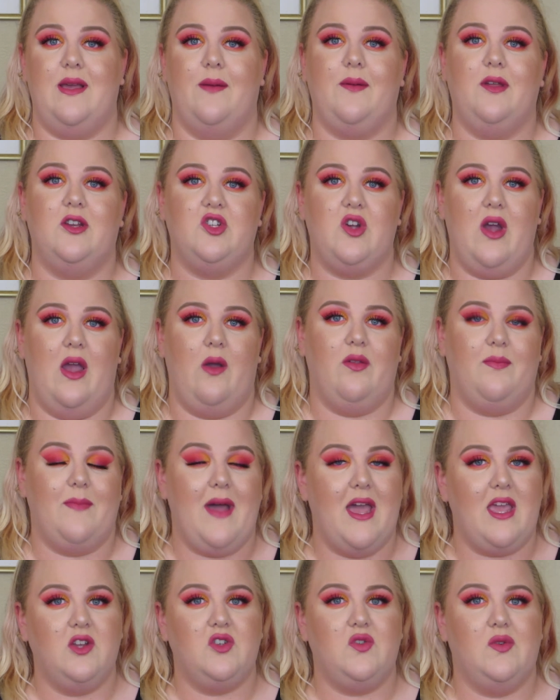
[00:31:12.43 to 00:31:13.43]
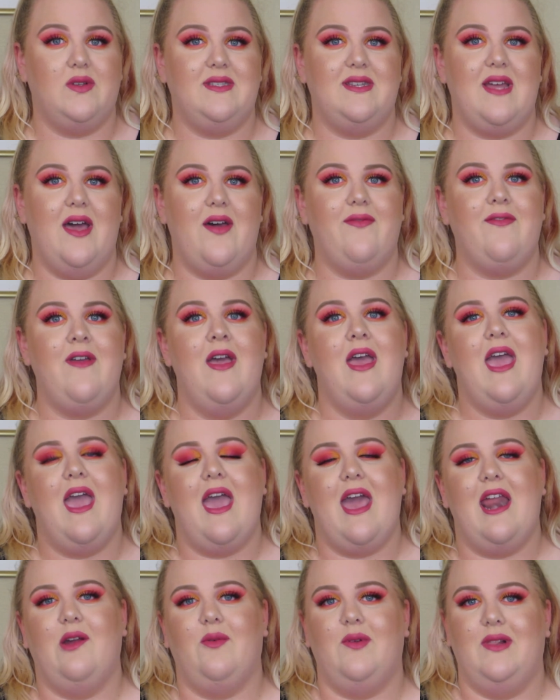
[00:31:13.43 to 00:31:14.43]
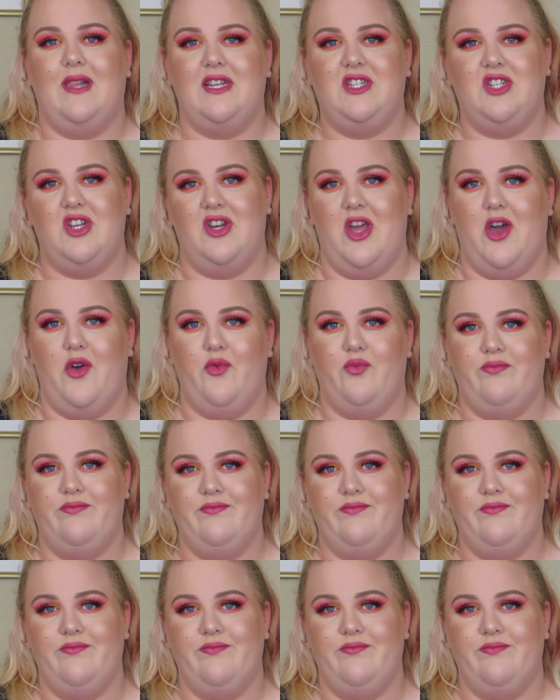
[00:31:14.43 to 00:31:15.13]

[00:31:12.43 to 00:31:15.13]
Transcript: I'm going to try it with my usual stuff, and I will let you know.